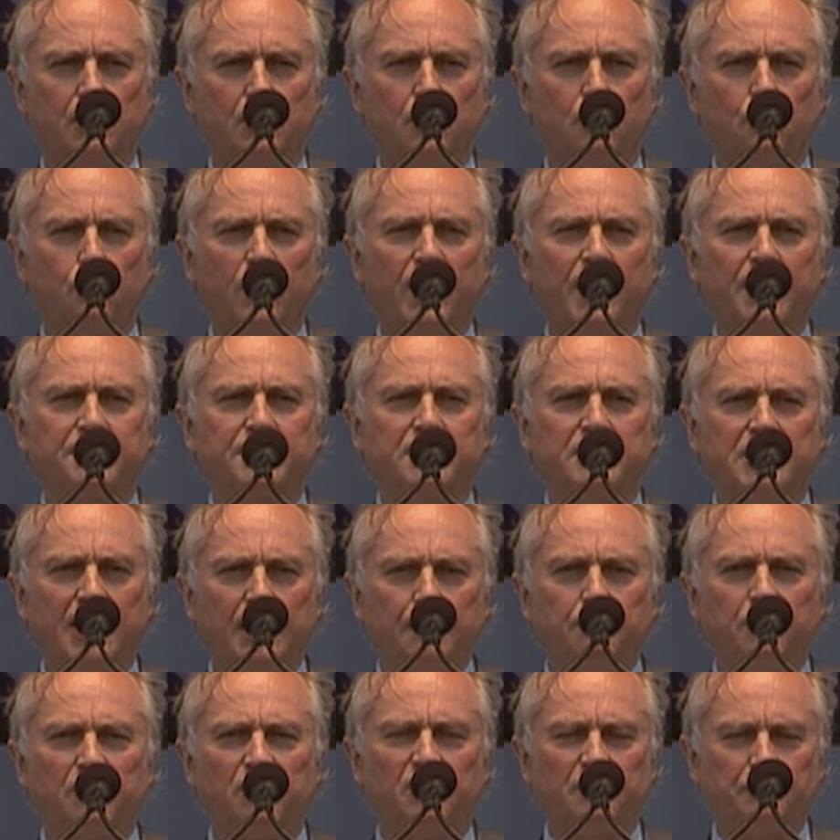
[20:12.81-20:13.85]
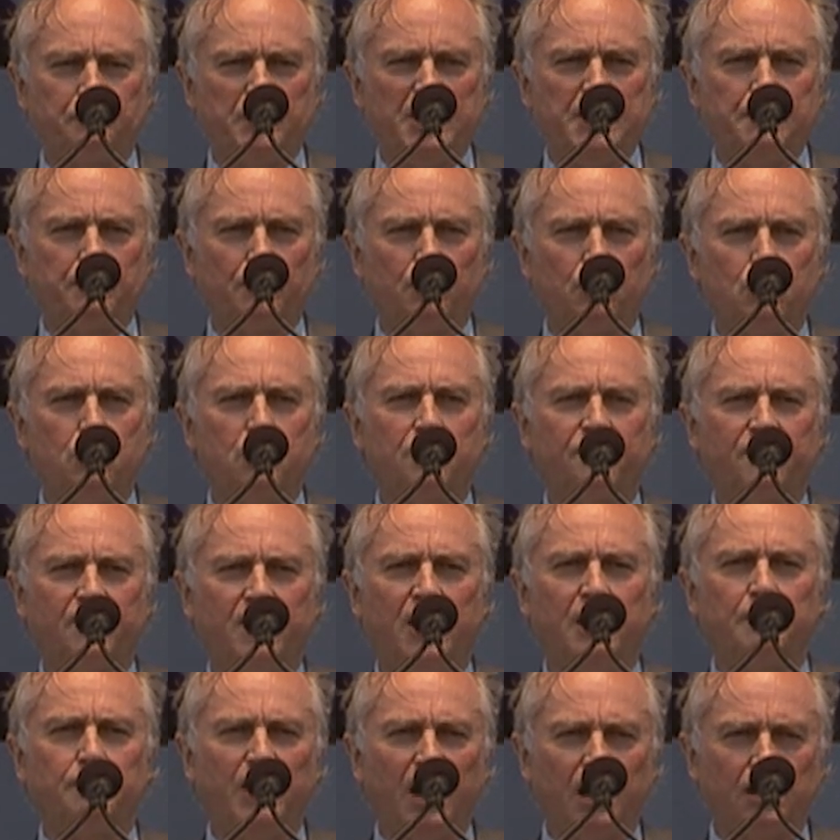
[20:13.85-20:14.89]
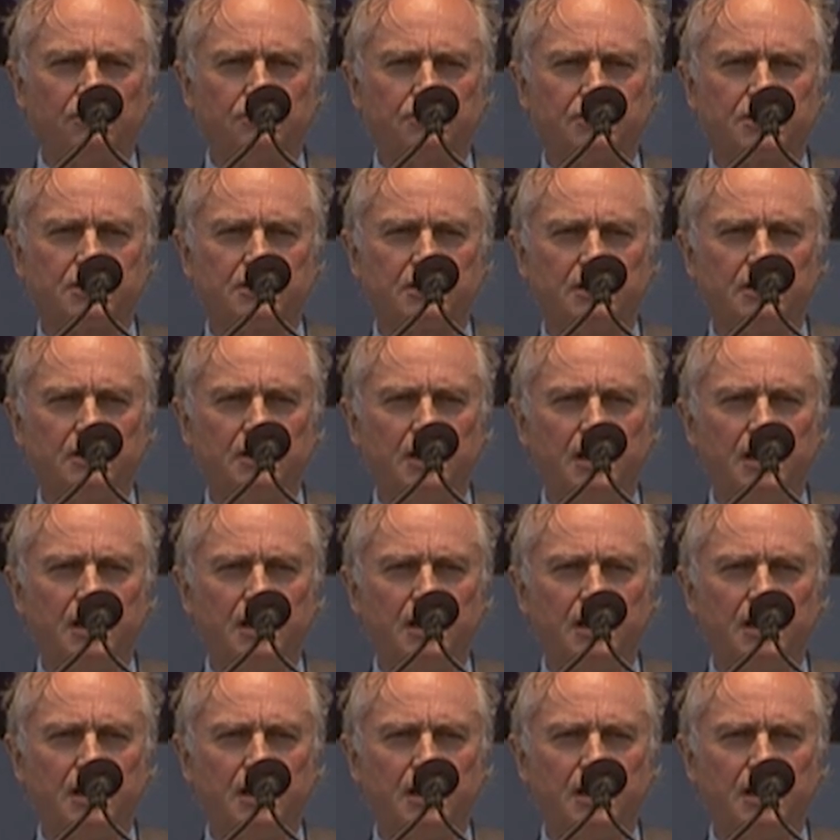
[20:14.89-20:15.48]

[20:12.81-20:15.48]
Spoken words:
where the number of people who have come out